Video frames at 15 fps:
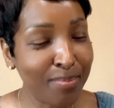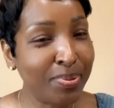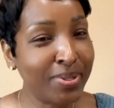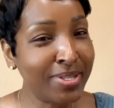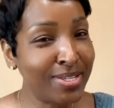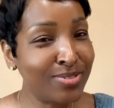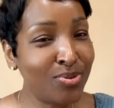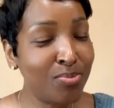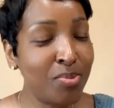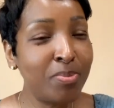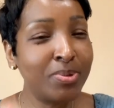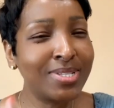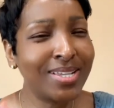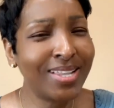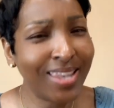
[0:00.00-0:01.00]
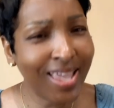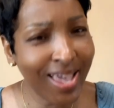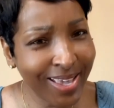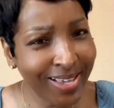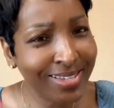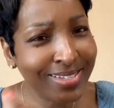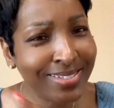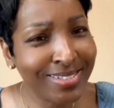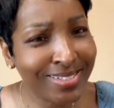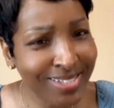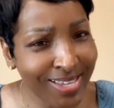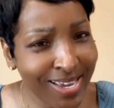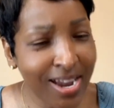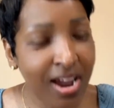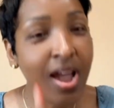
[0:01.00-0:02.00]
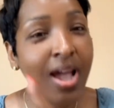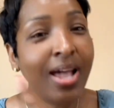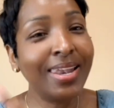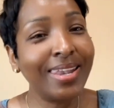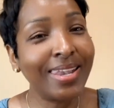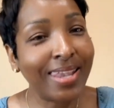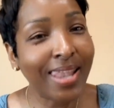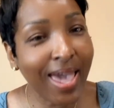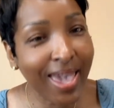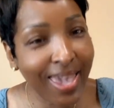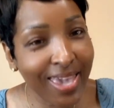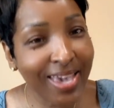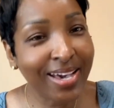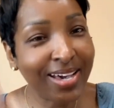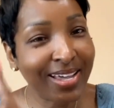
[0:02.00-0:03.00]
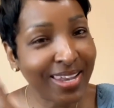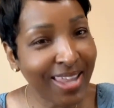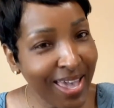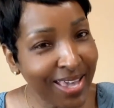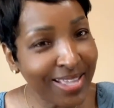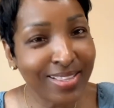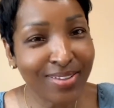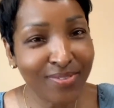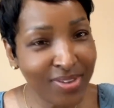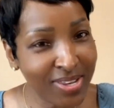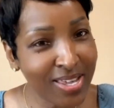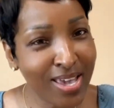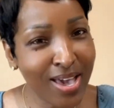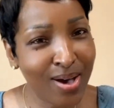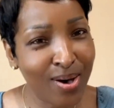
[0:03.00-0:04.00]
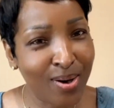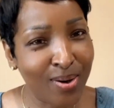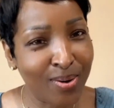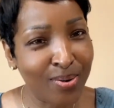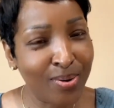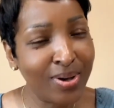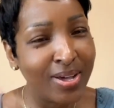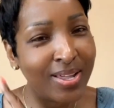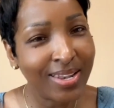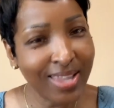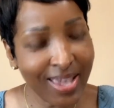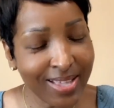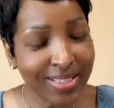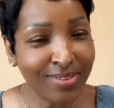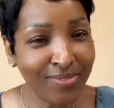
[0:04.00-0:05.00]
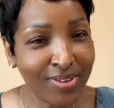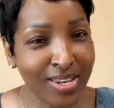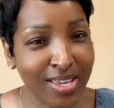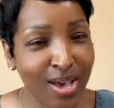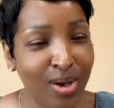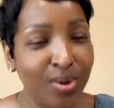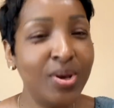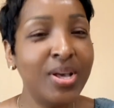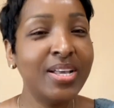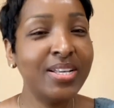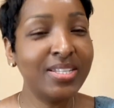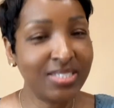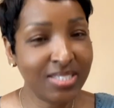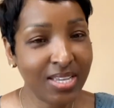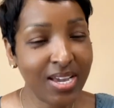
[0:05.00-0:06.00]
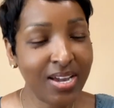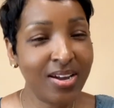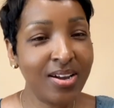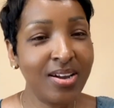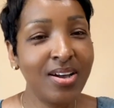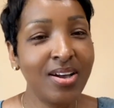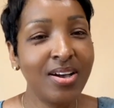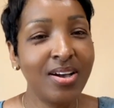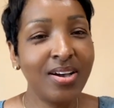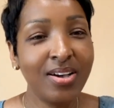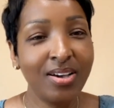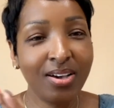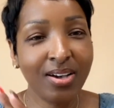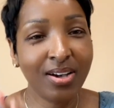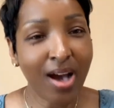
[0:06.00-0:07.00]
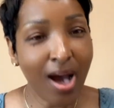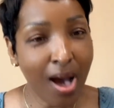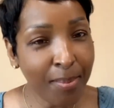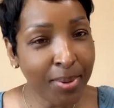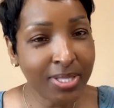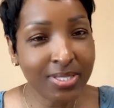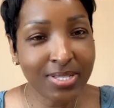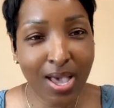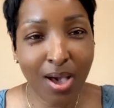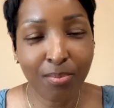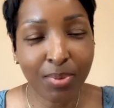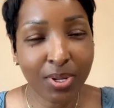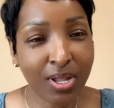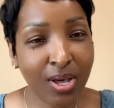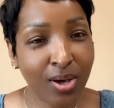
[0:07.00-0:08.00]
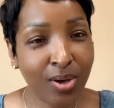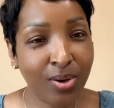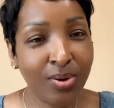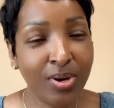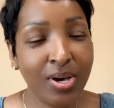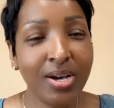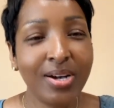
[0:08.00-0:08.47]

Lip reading: Please remember to like, share, like the video. Like the video. Share, comment down below.